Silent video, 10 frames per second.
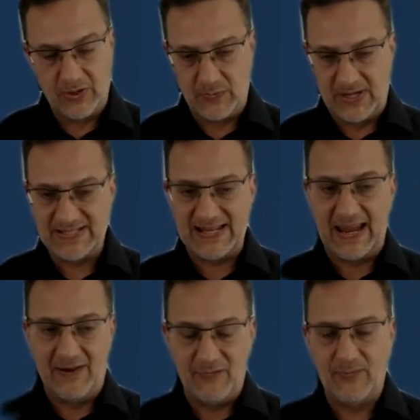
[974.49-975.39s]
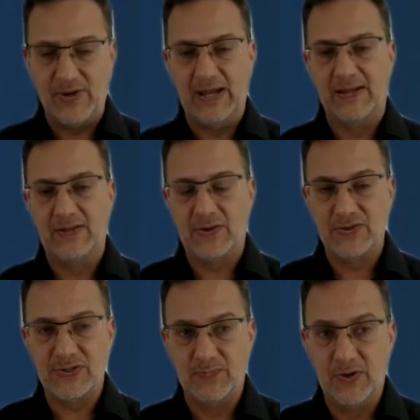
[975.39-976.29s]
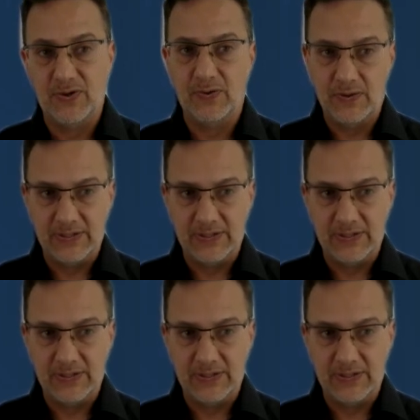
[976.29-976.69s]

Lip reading: address every end customer